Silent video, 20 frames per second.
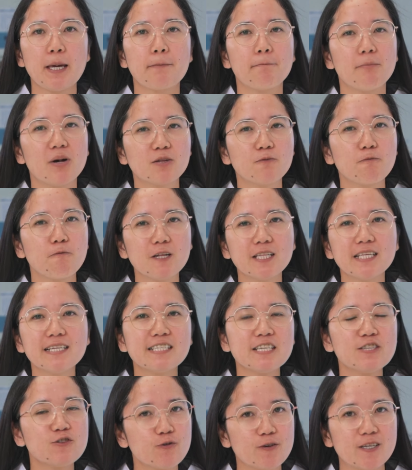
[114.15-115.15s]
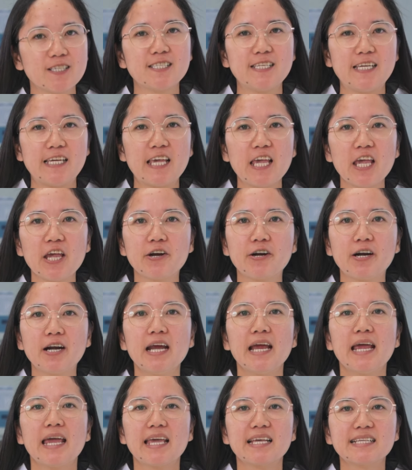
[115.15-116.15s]
But what is interesting here
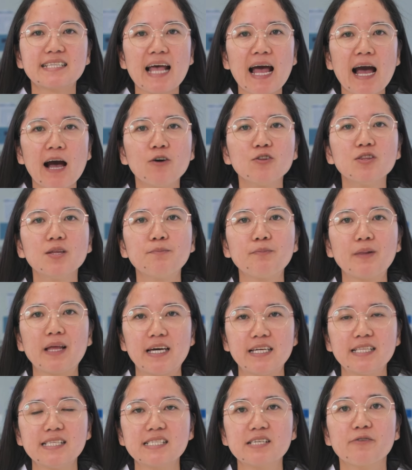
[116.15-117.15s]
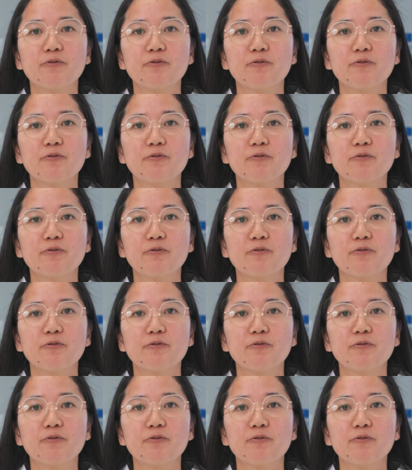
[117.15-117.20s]
is how the plants